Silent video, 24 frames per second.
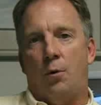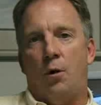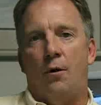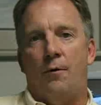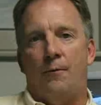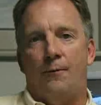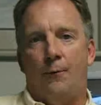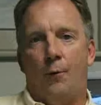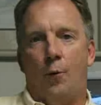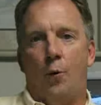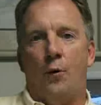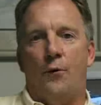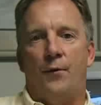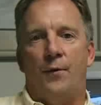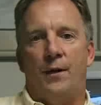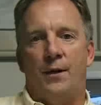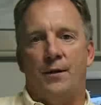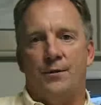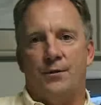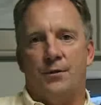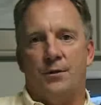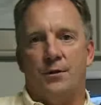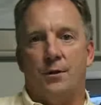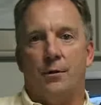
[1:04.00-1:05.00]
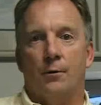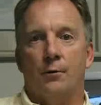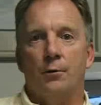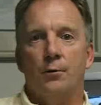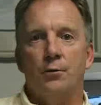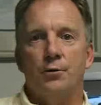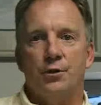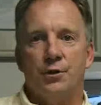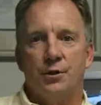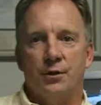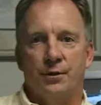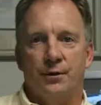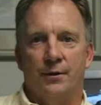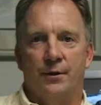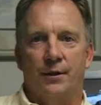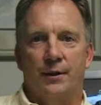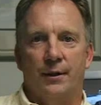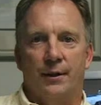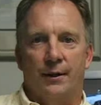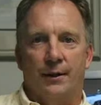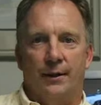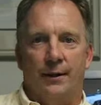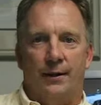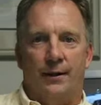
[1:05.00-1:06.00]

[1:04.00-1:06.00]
brought forth as a solution